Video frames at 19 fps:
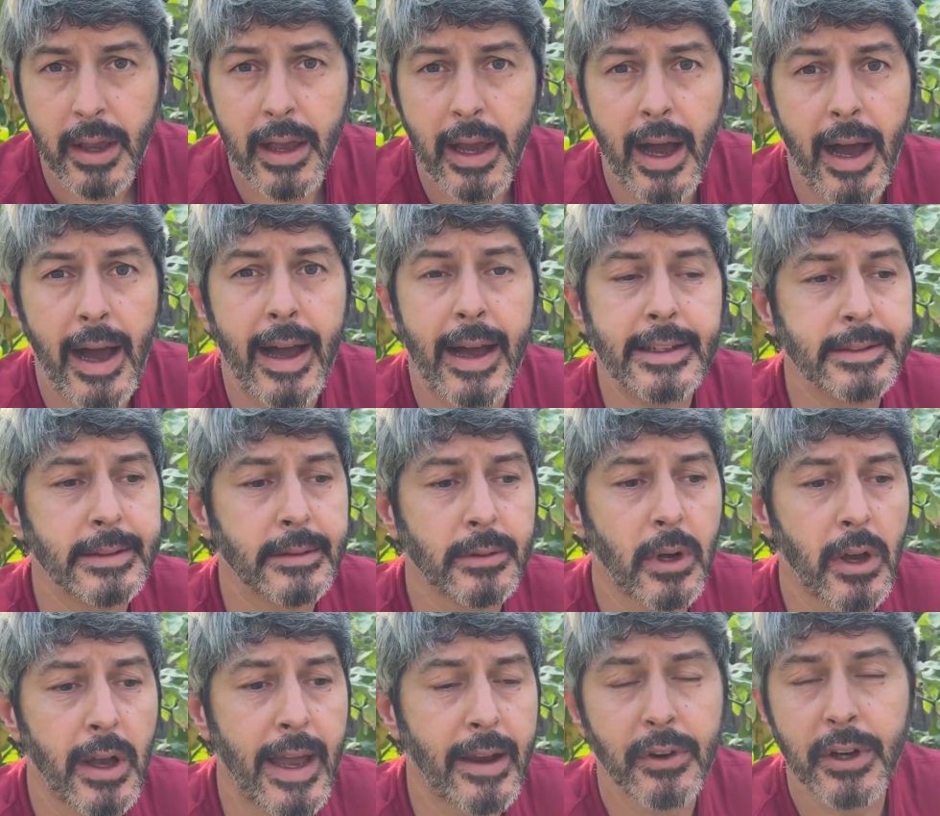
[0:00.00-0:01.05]
Uh,
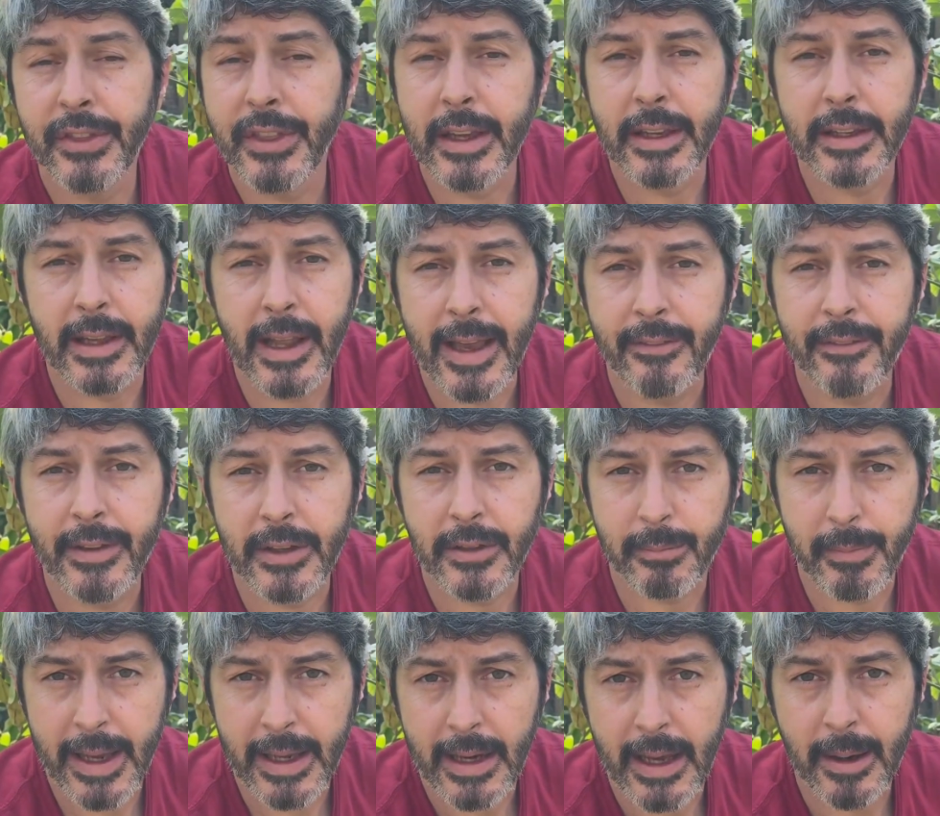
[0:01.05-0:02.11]
Everything in life is
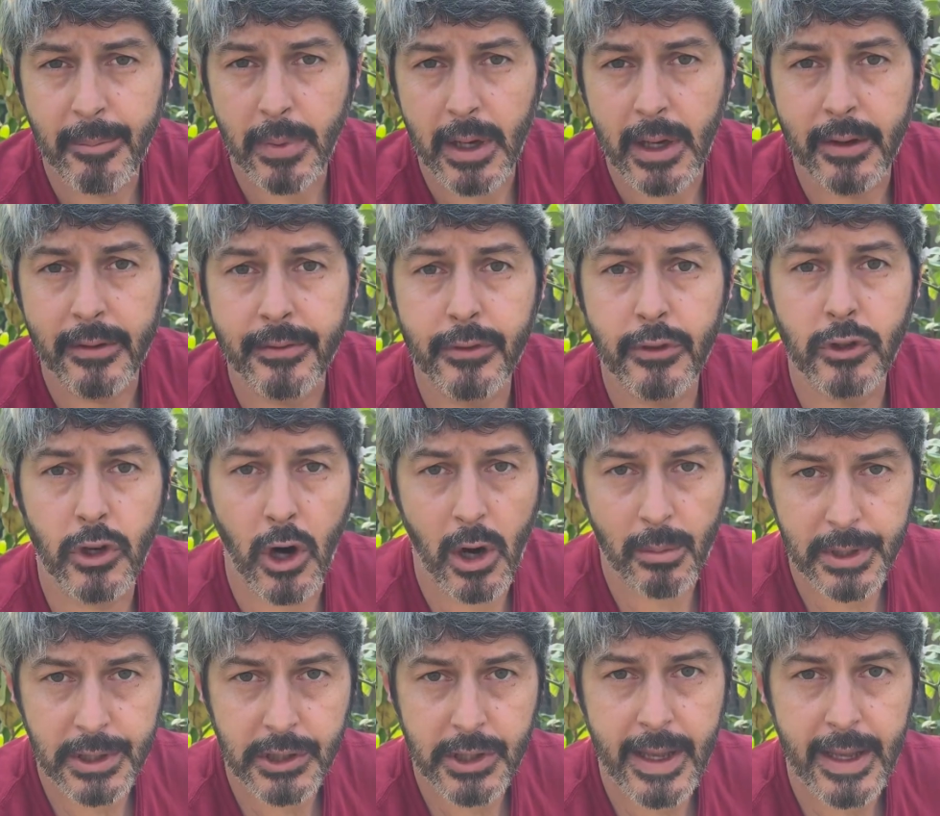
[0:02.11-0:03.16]
made up of
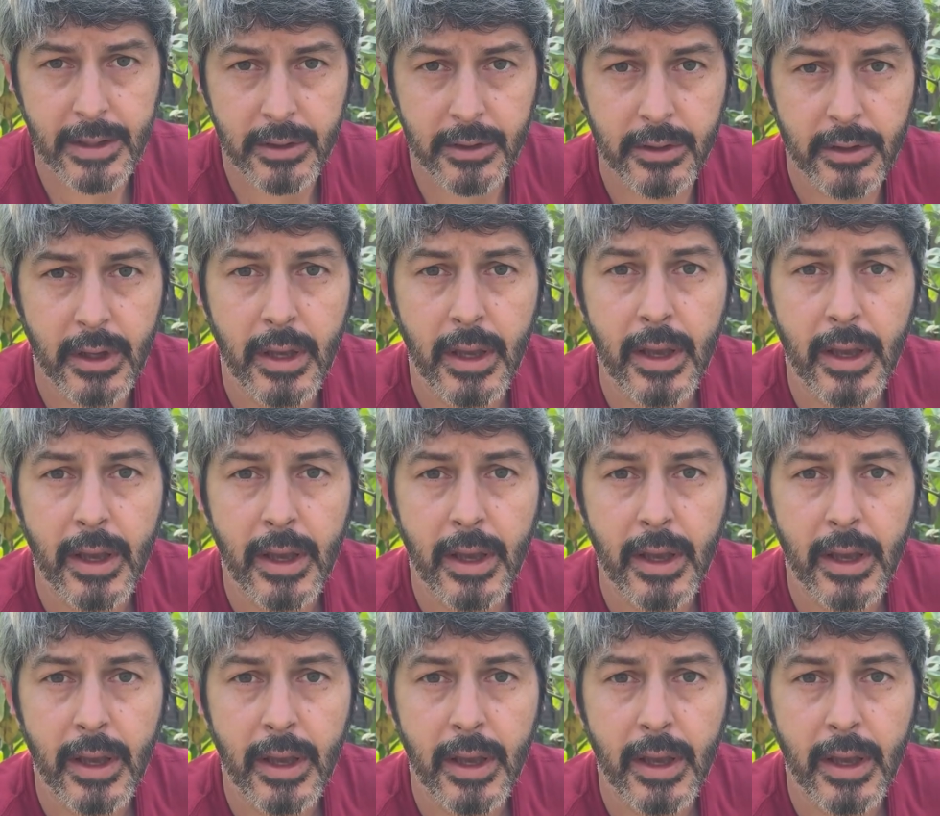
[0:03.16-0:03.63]
carbon chains.